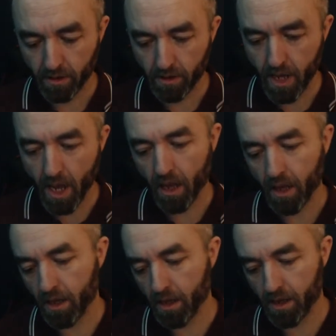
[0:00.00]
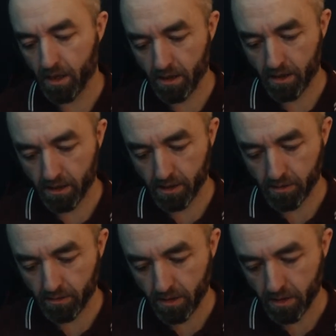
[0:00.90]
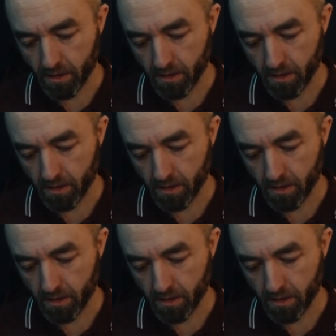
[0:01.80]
yeah, I've still got it.